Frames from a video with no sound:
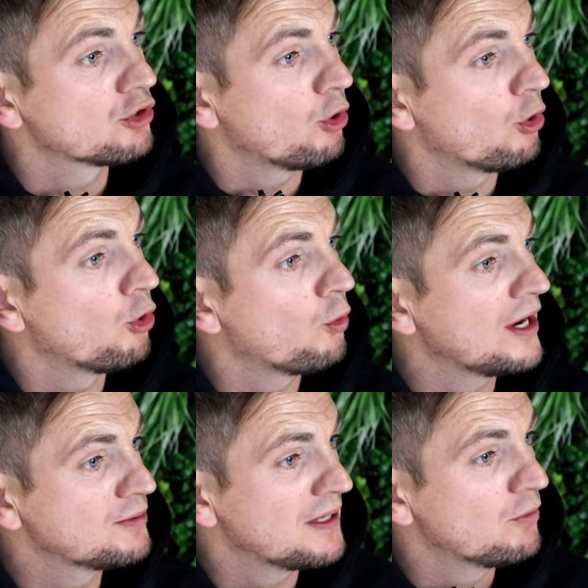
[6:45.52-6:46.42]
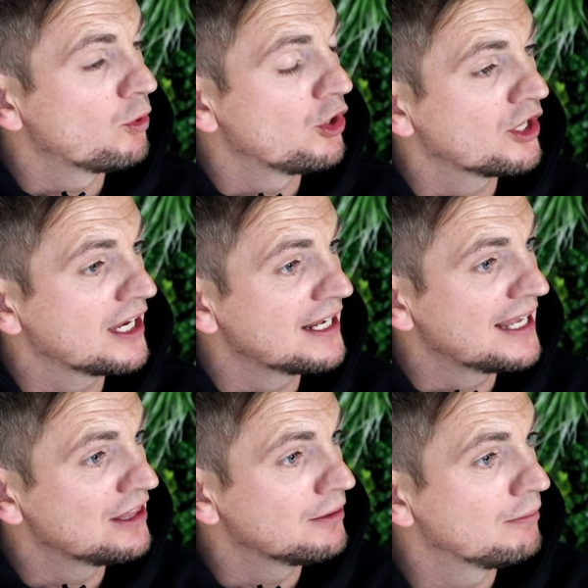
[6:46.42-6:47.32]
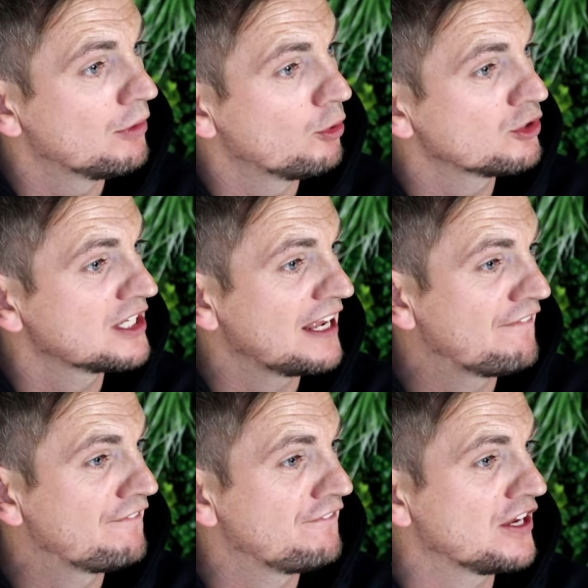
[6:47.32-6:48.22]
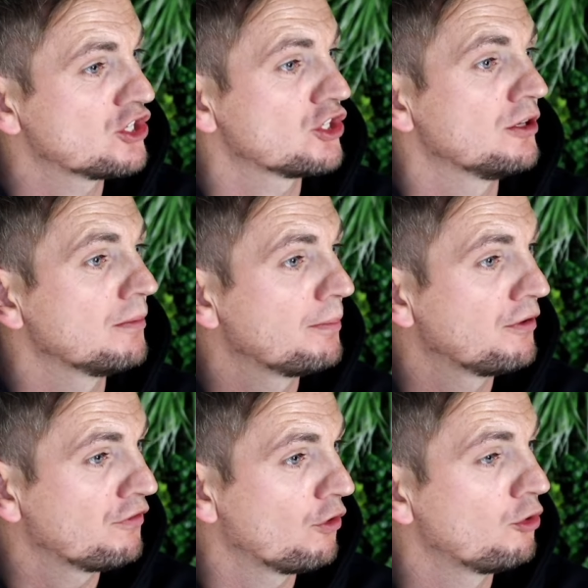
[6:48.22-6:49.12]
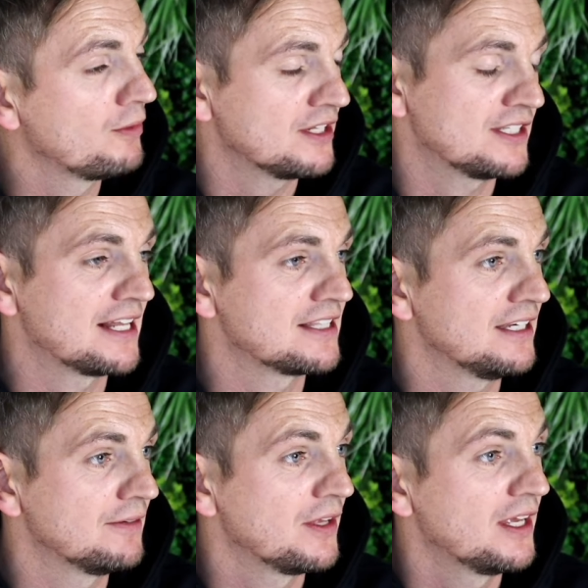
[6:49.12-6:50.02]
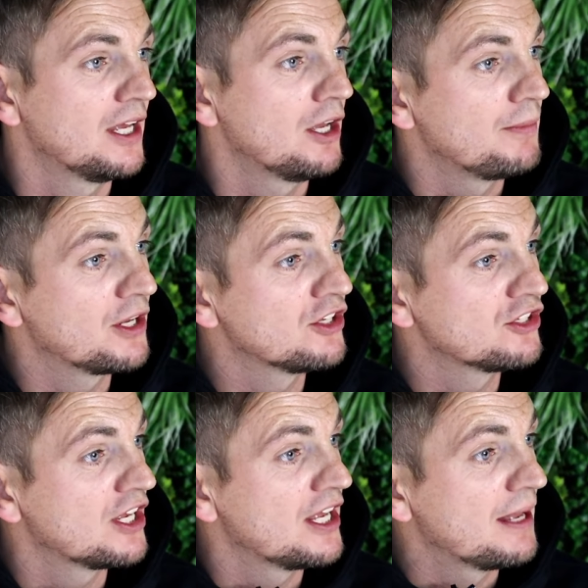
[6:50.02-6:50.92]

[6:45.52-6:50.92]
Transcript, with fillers: to always be working in the most efficient performance setting. Because